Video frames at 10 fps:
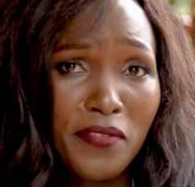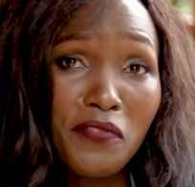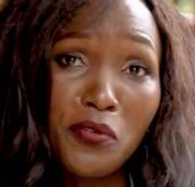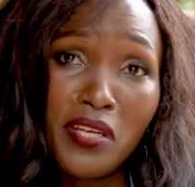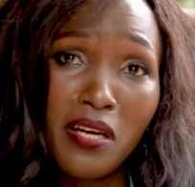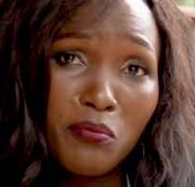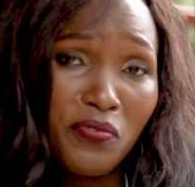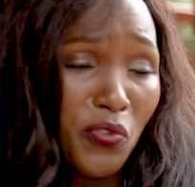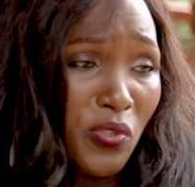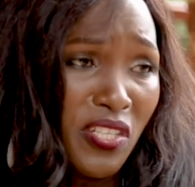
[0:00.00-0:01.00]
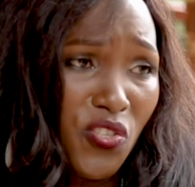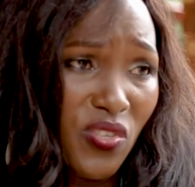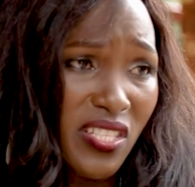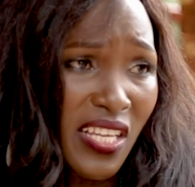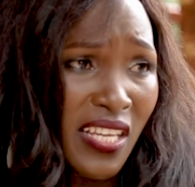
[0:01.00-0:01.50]
Even when I'm moving on the
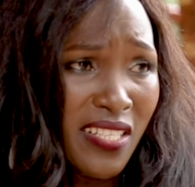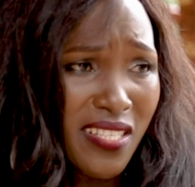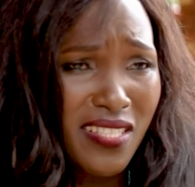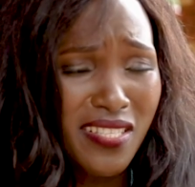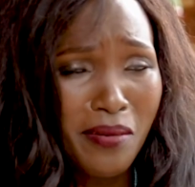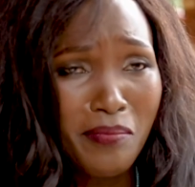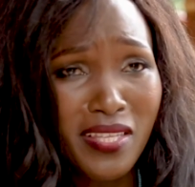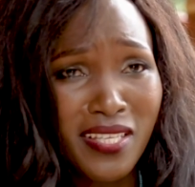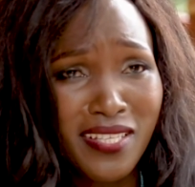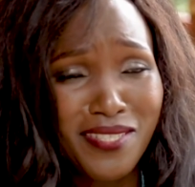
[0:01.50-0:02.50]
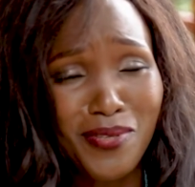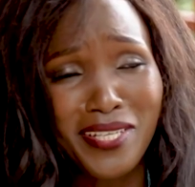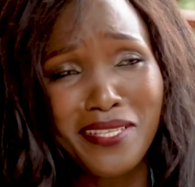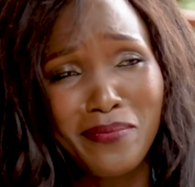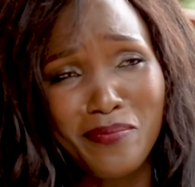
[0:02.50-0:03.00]
streets and I see something. So
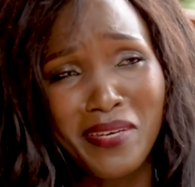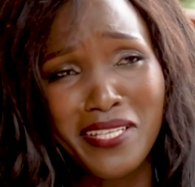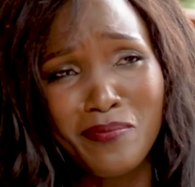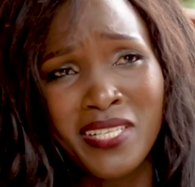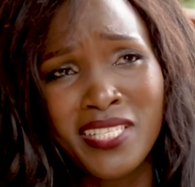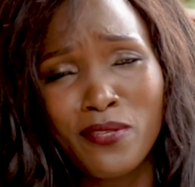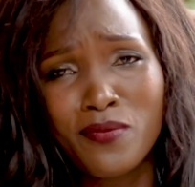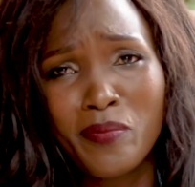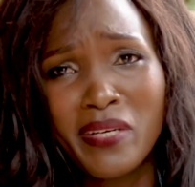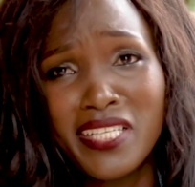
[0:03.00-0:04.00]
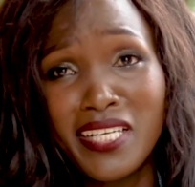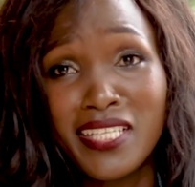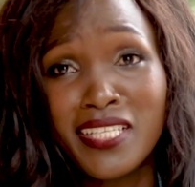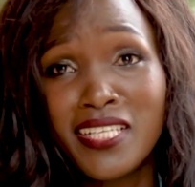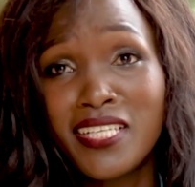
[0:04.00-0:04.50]
at times my husband tells me, but
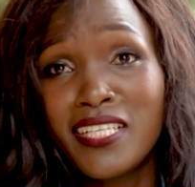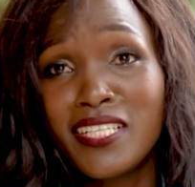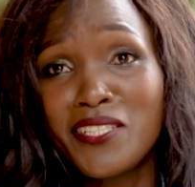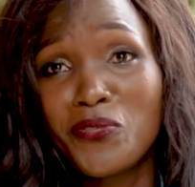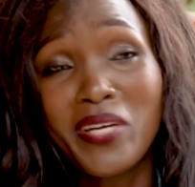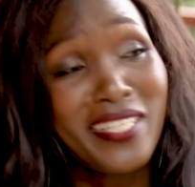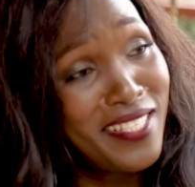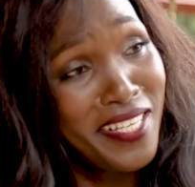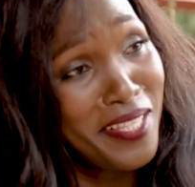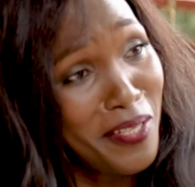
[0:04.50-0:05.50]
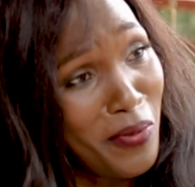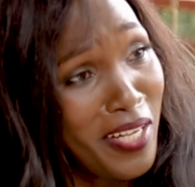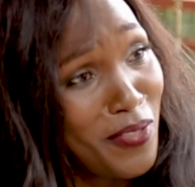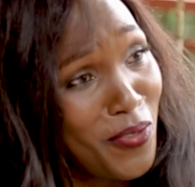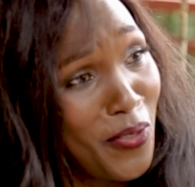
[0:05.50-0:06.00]
honey, you can't change the
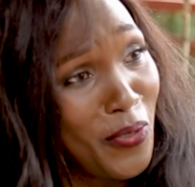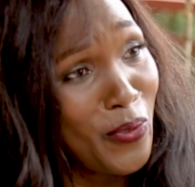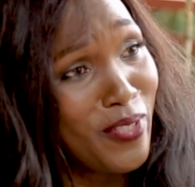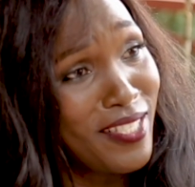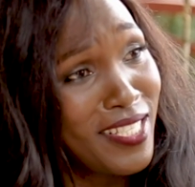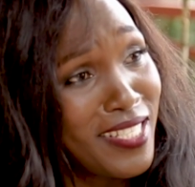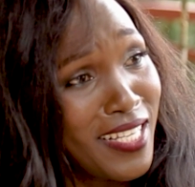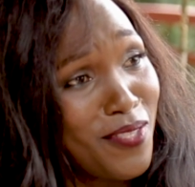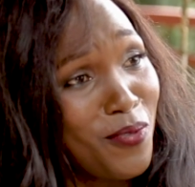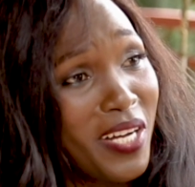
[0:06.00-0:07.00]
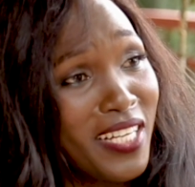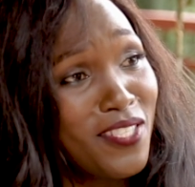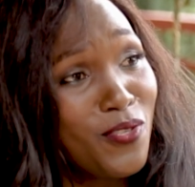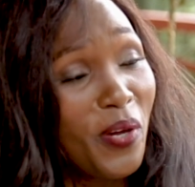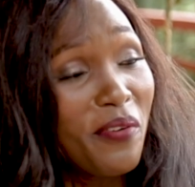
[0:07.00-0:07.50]
world. You're not Jesus. You
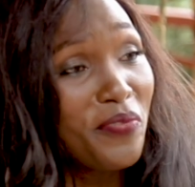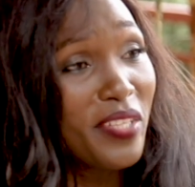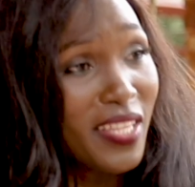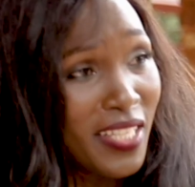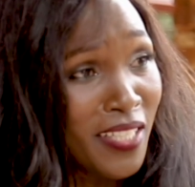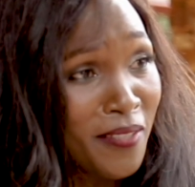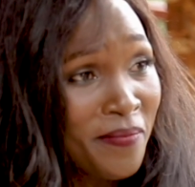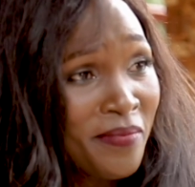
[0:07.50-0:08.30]
can't do everything.